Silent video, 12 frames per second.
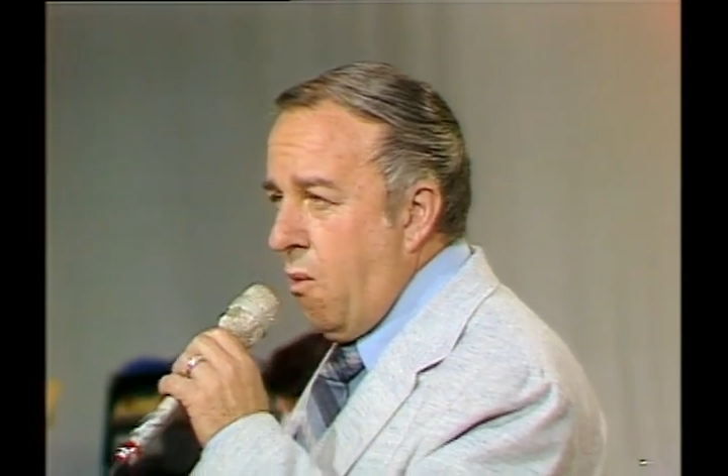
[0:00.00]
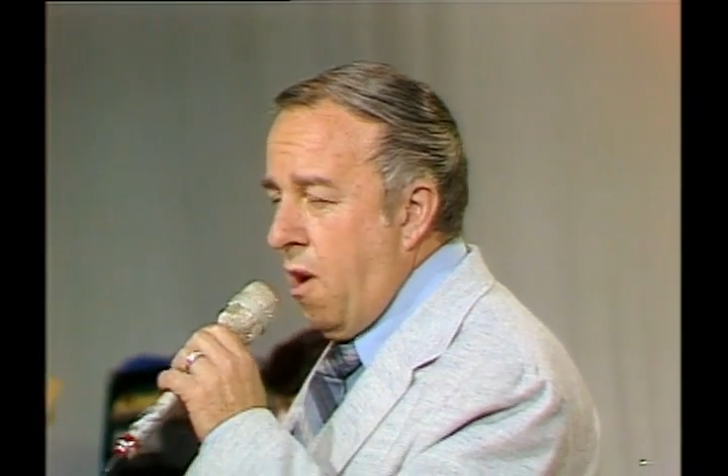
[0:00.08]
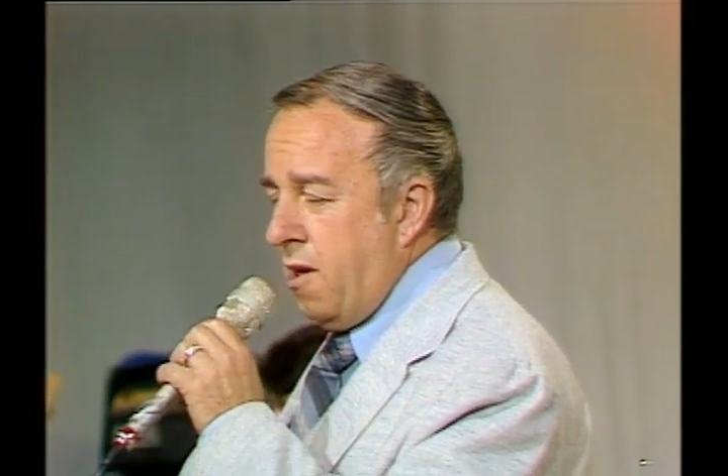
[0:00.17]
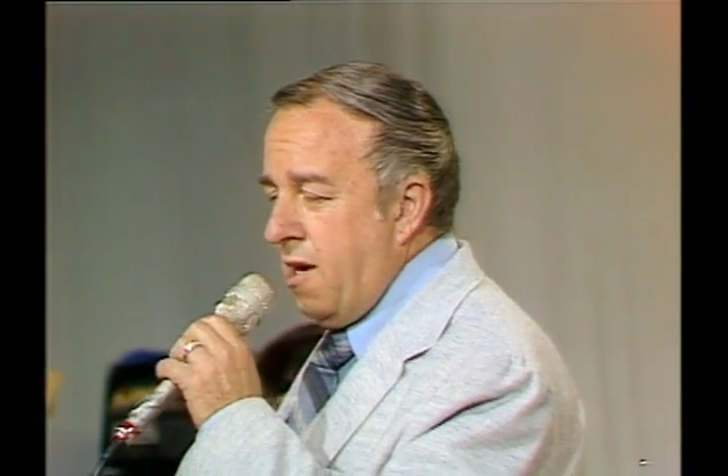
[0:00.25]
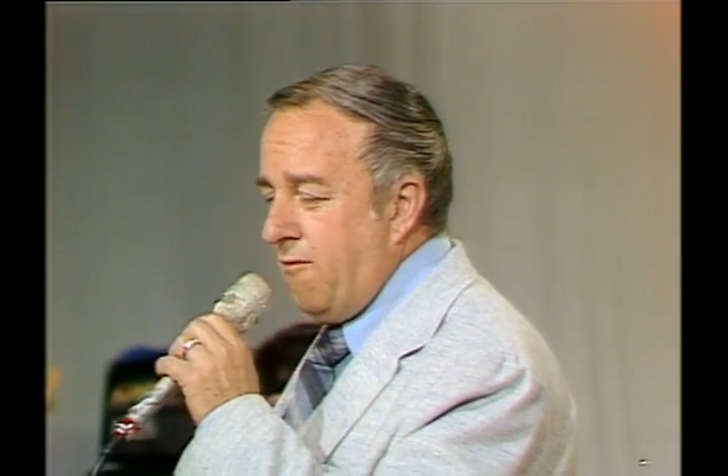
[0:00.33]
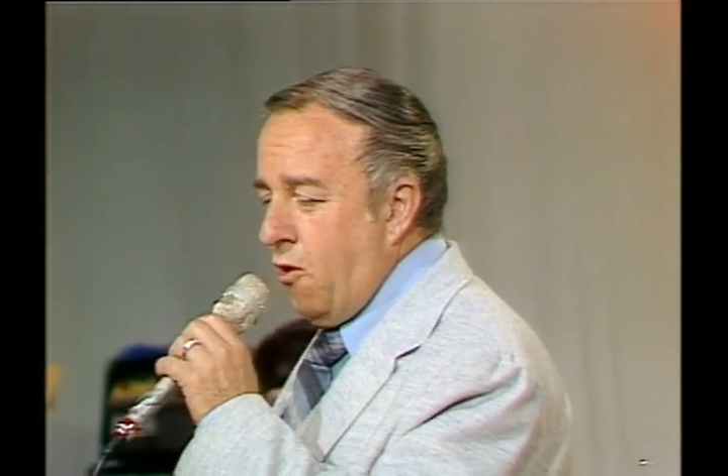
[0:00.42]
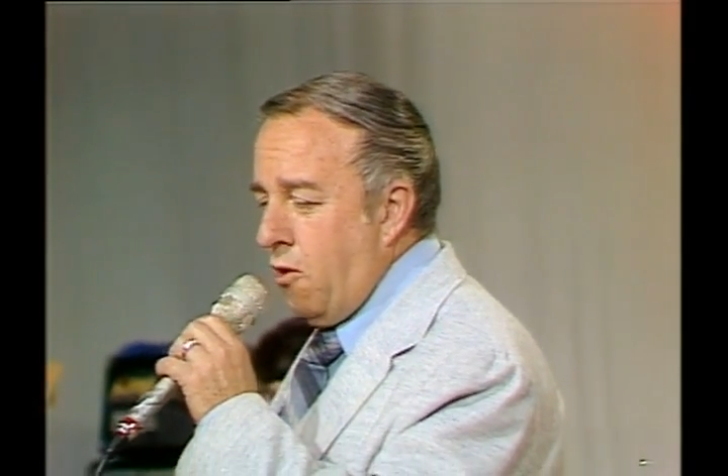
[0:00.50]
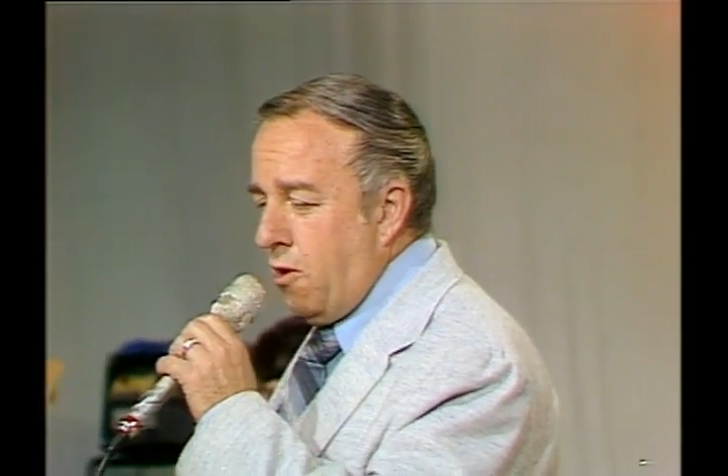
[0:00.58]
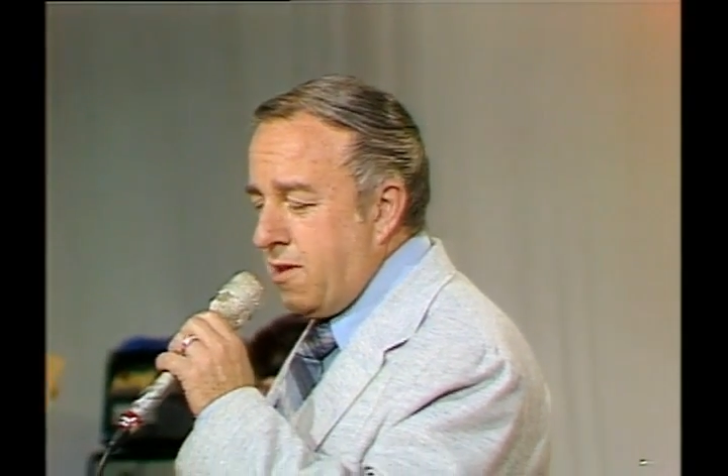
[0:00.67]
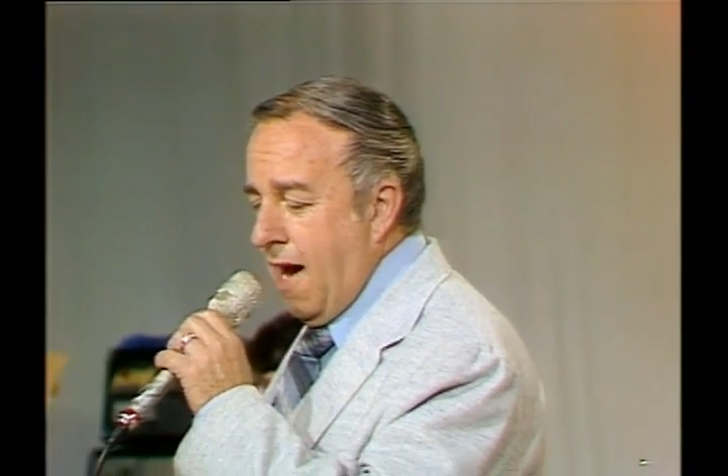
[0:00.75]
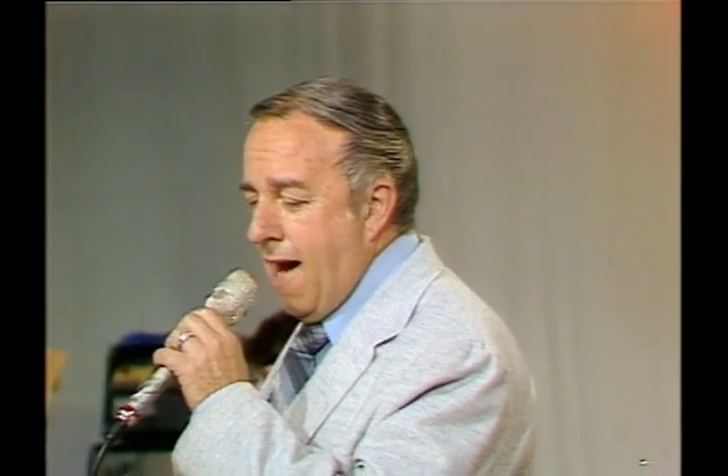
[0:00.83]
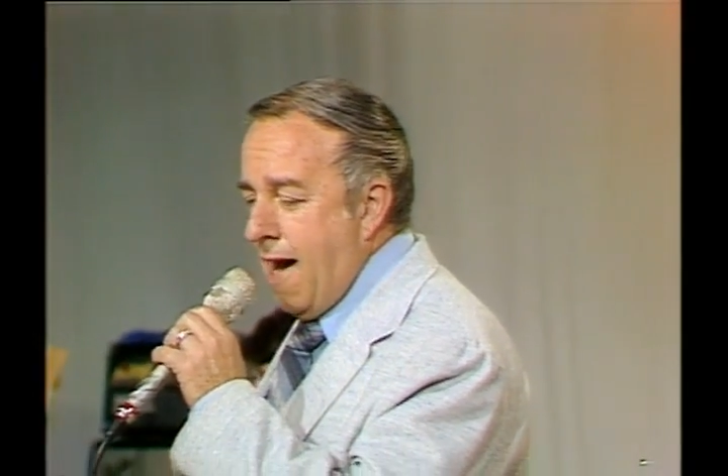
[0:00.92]

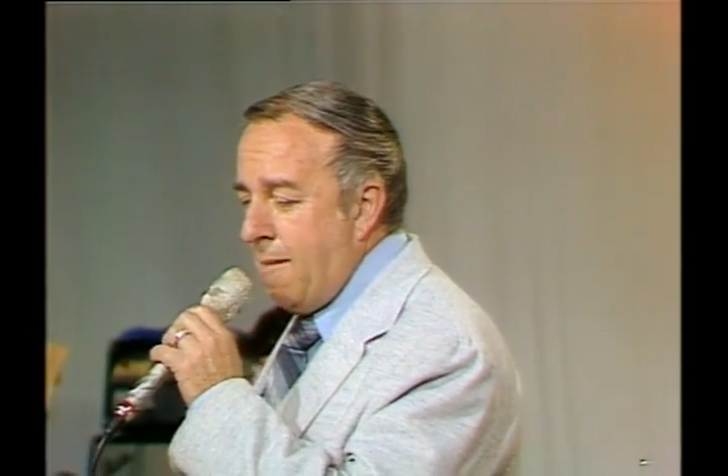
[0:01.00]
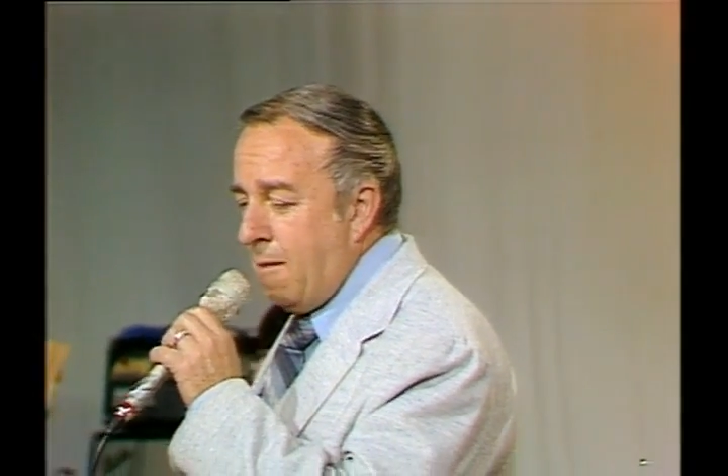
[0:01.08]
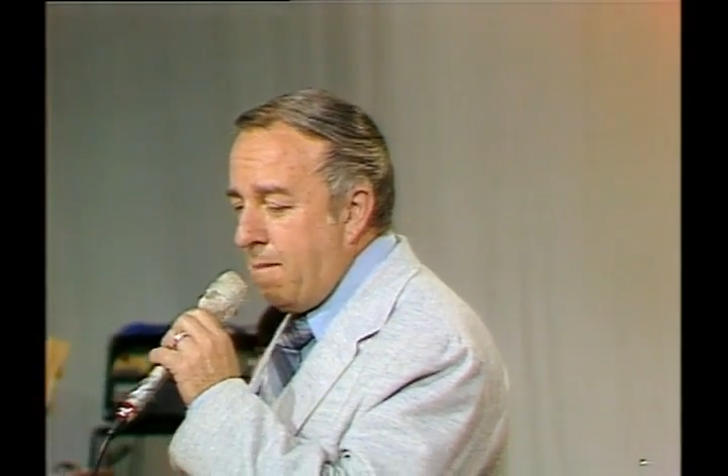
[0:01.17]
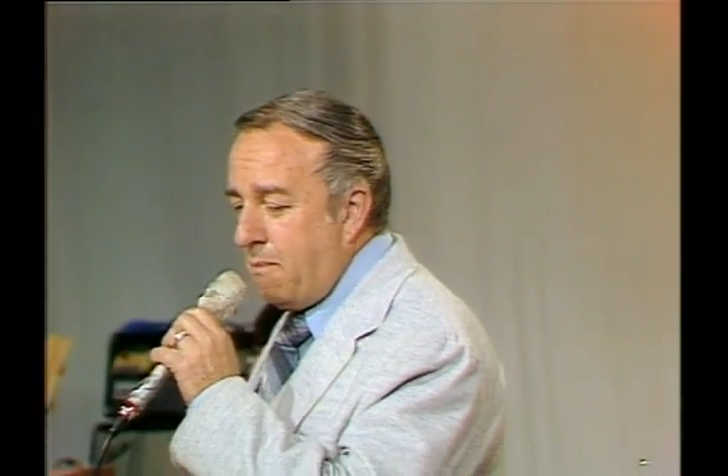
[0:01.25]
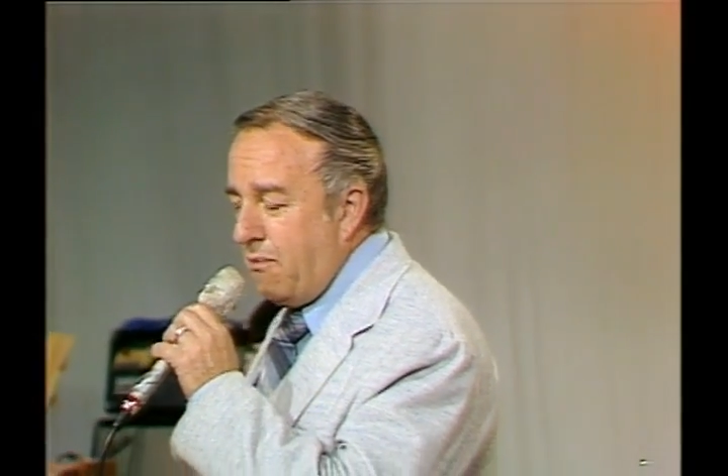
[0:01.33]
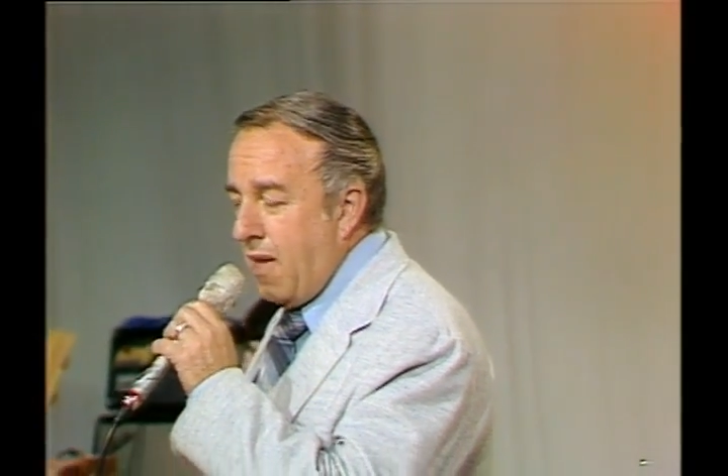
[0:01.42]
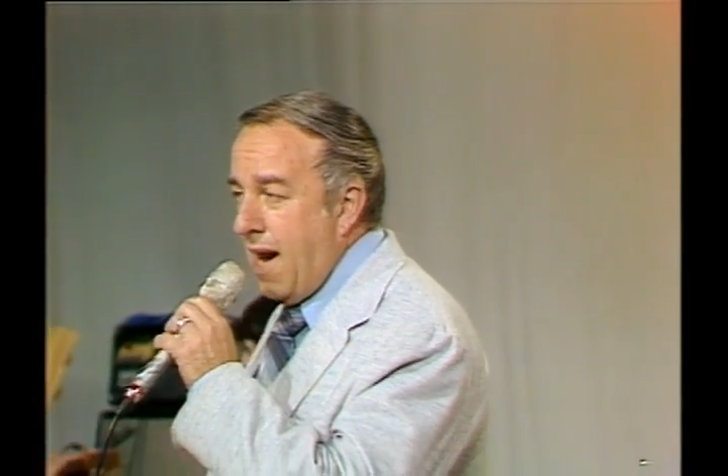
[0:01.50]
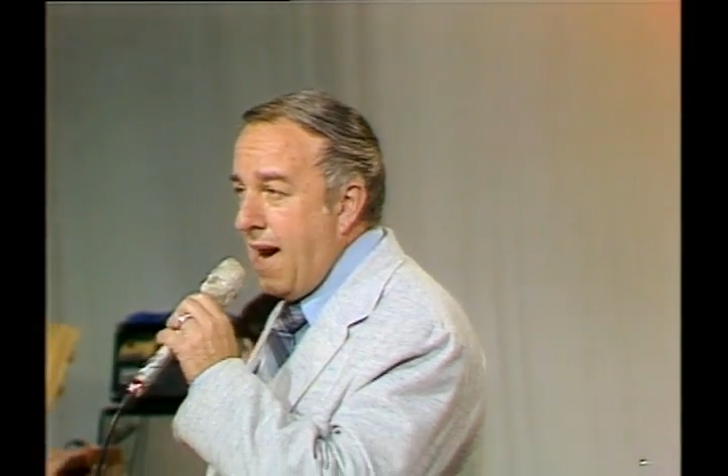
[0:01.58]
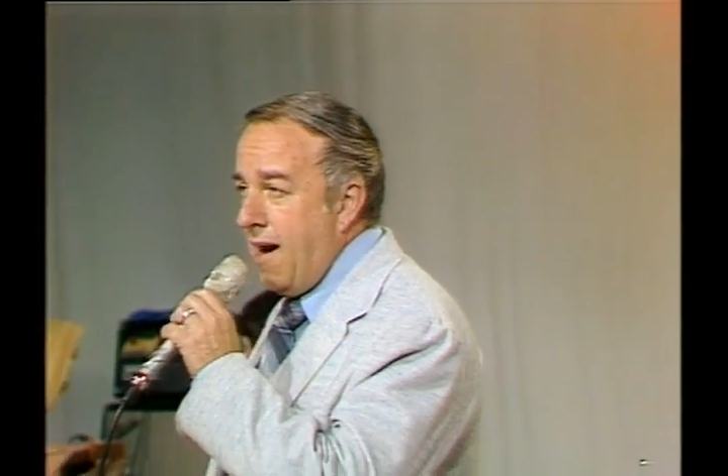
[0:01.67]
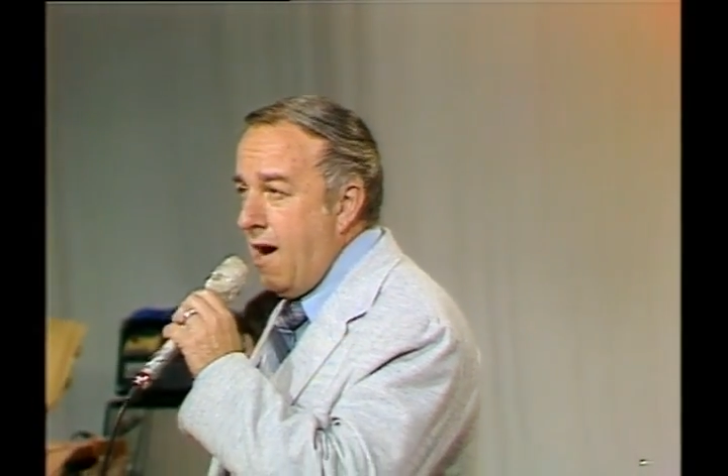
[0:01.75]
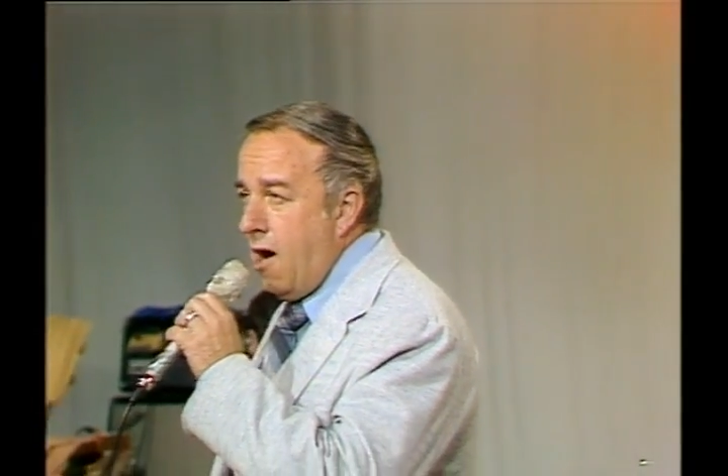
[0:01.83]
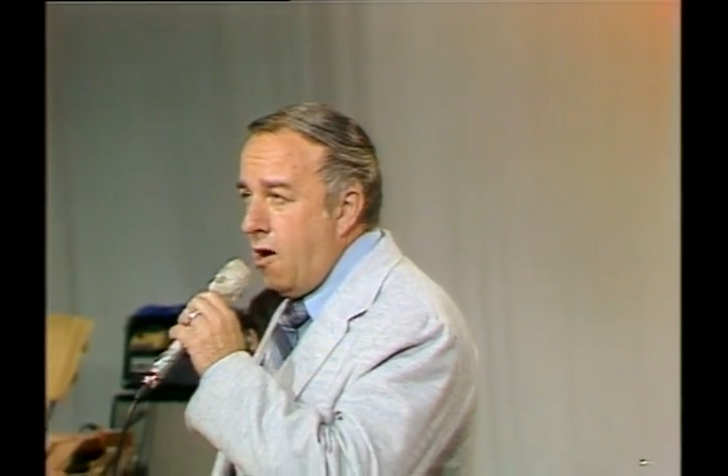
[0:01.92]
wonderful time up
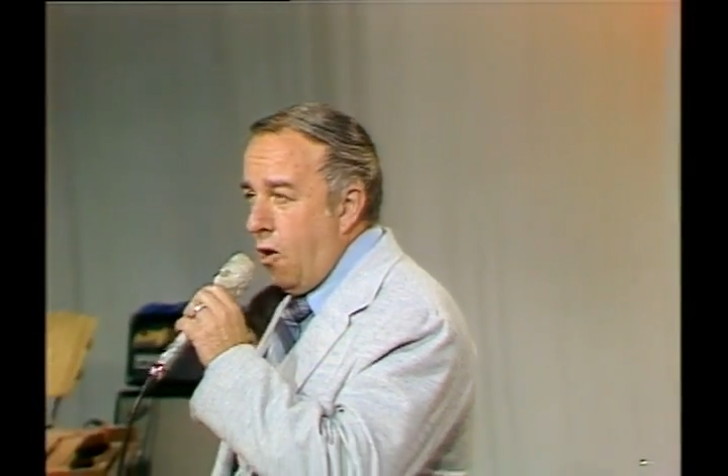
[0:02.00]
there.